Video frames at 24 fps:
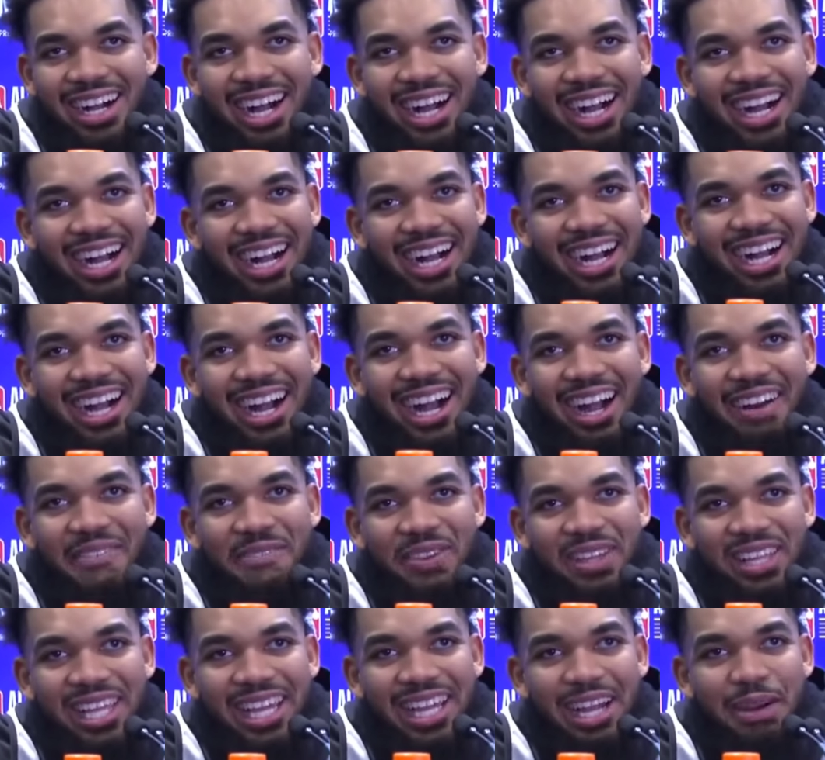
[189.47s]
I
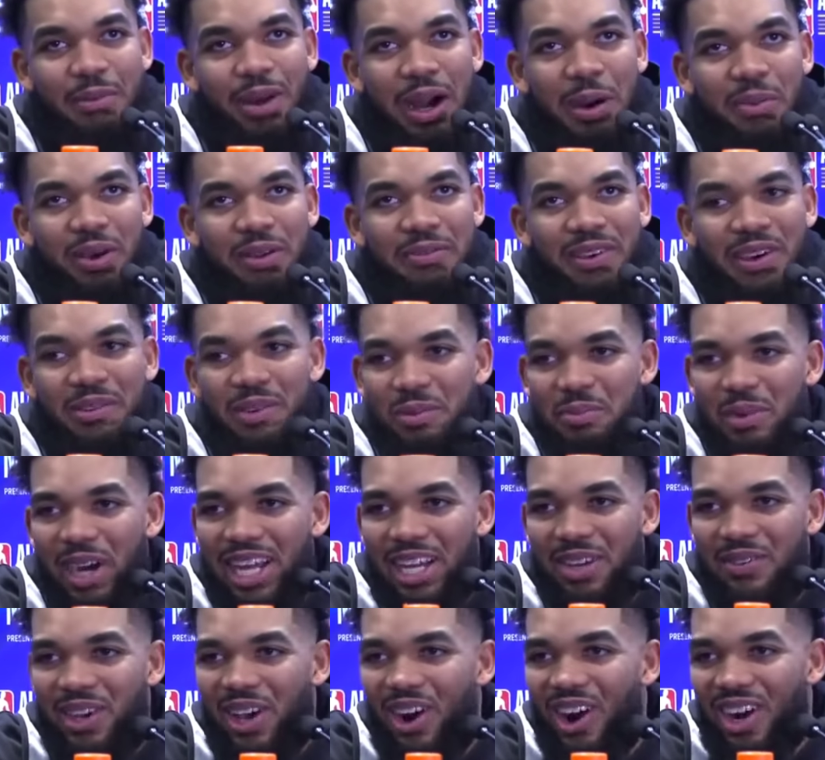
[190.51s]
feel like I'm with
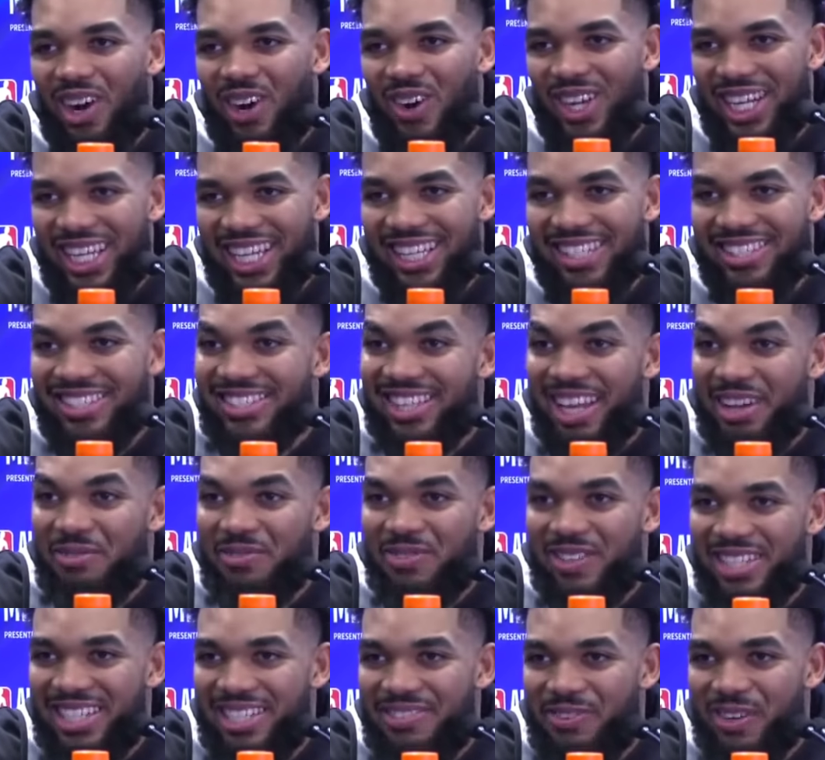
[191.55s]
everybody. We all going against Steph
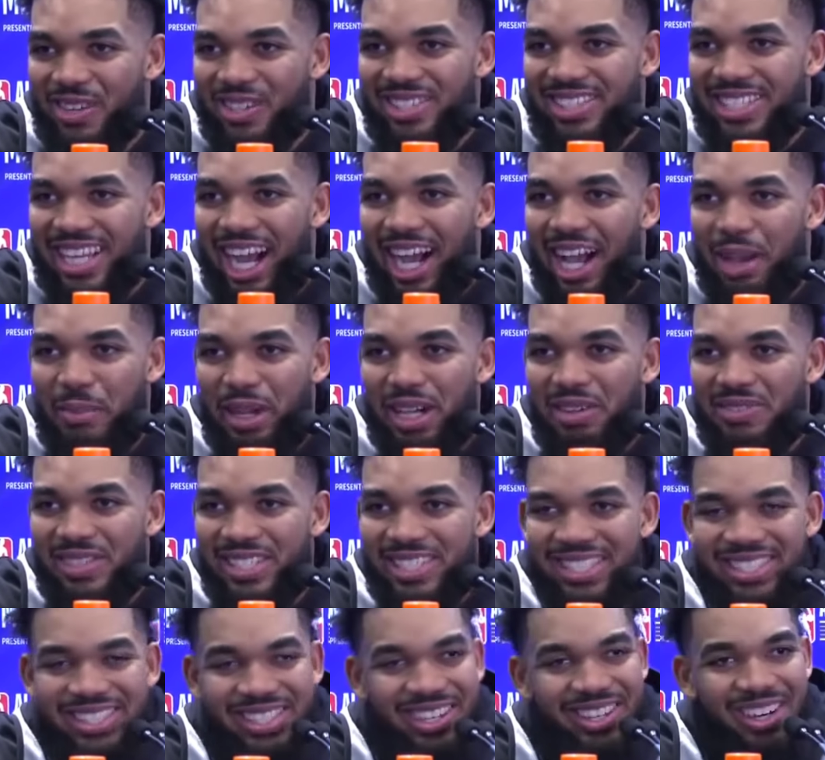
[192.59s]
for the first time
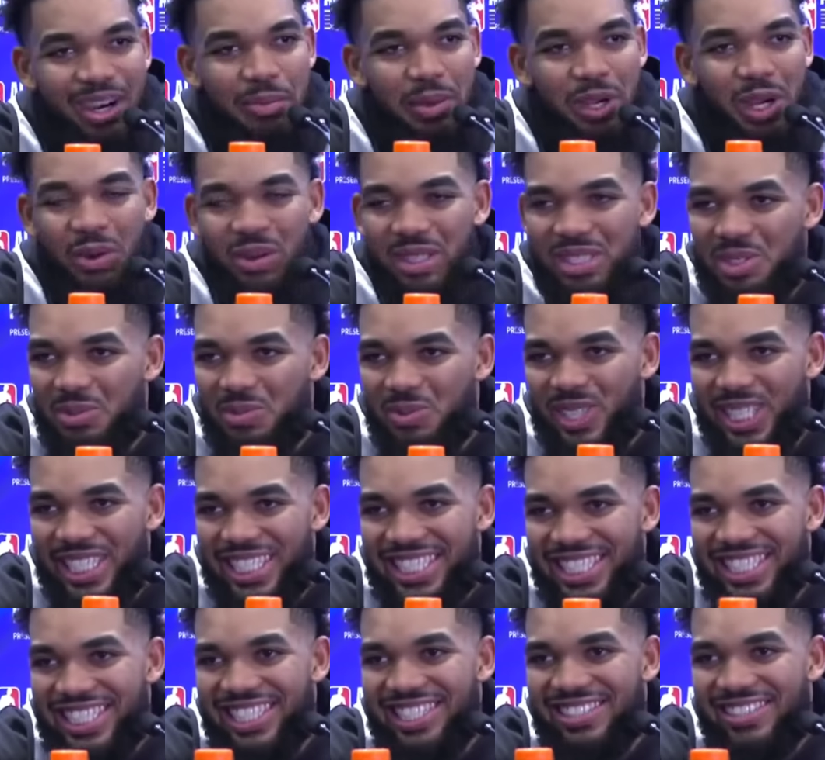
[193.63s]
ever, so I'm going to go with
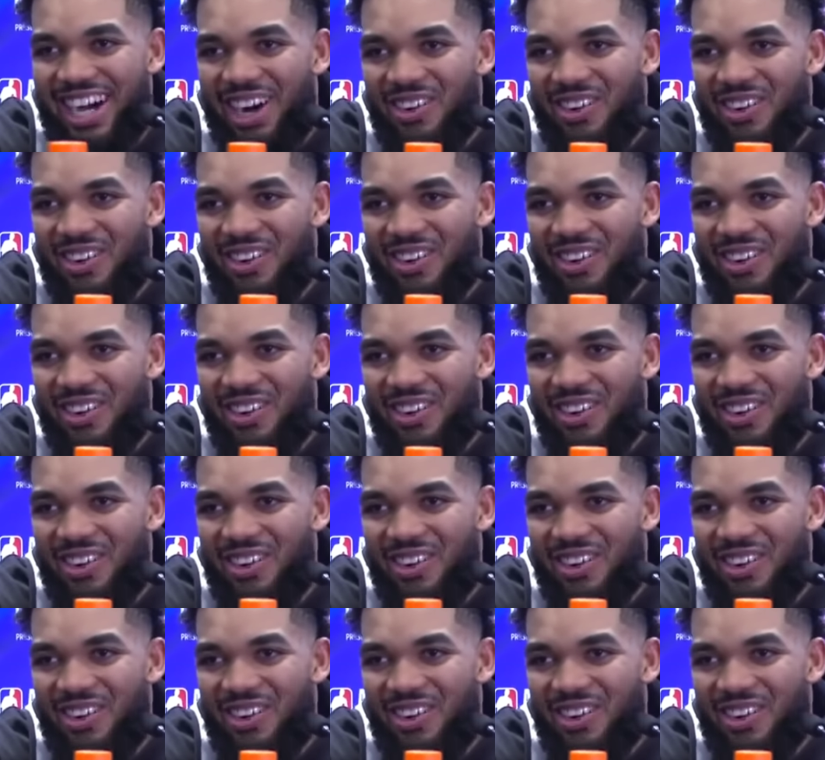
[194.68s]
Sabrina.